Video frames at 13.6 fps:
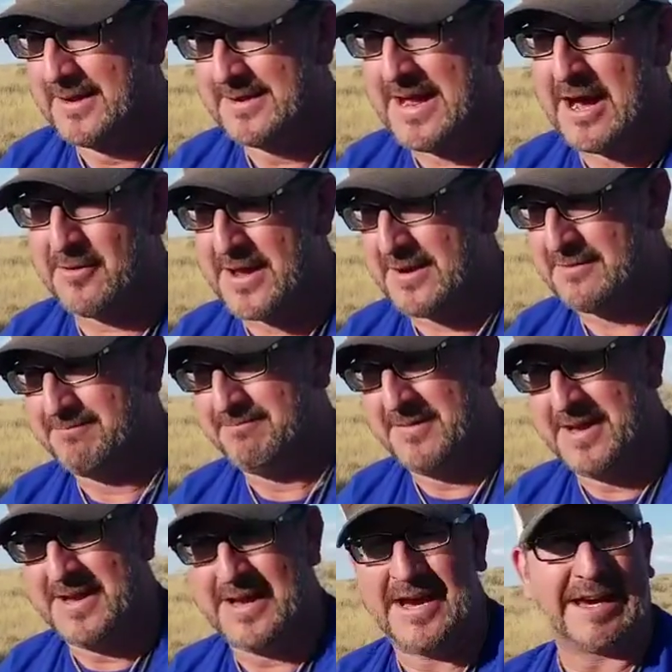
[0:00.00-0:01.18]
Now then.
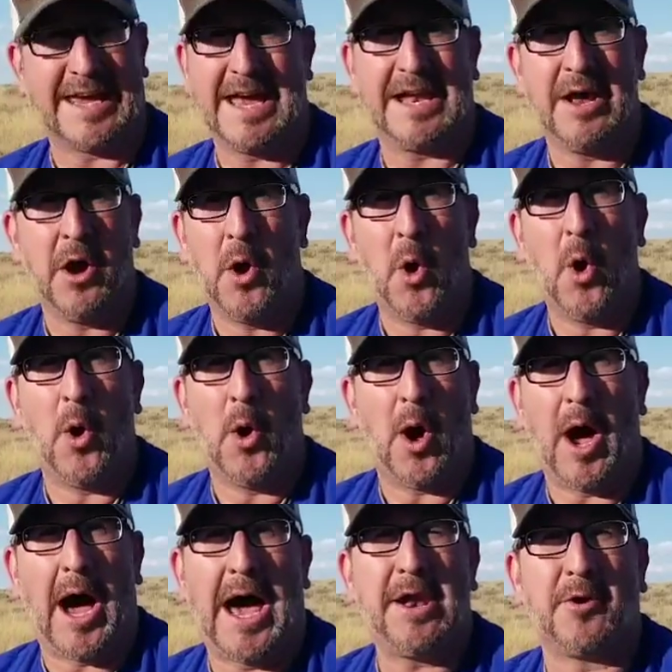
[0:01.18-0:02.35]
Again,
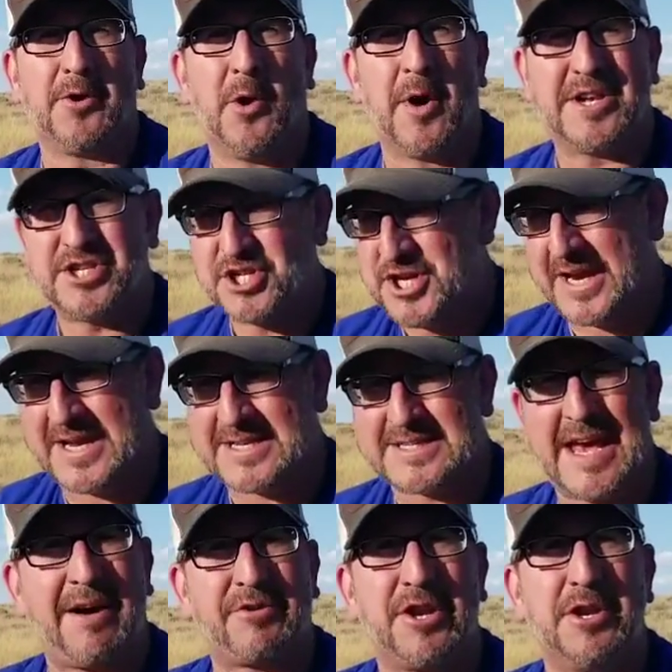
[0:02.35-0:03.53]
I don't know what chickens
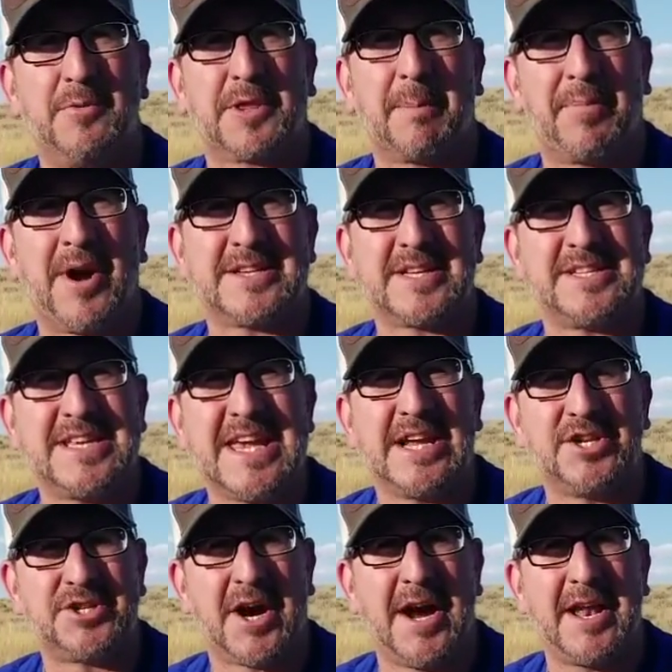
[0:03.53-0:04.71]
have to do with the price of tea
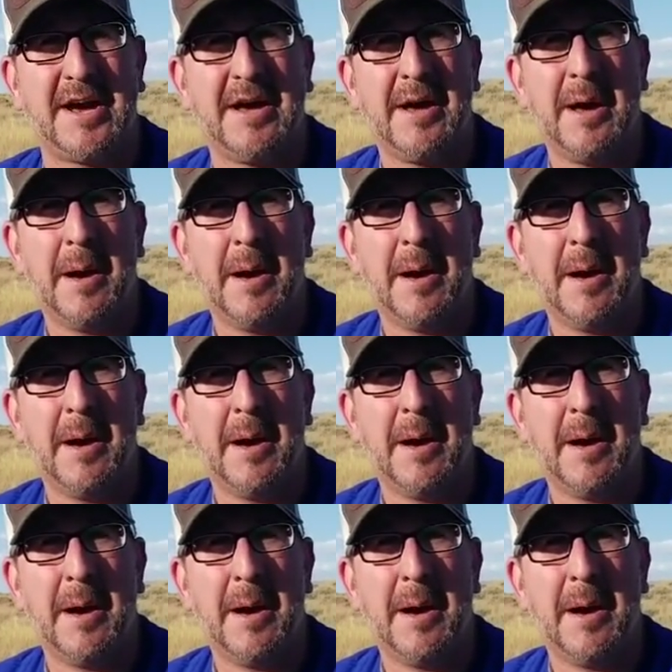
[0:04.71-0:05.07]
in China,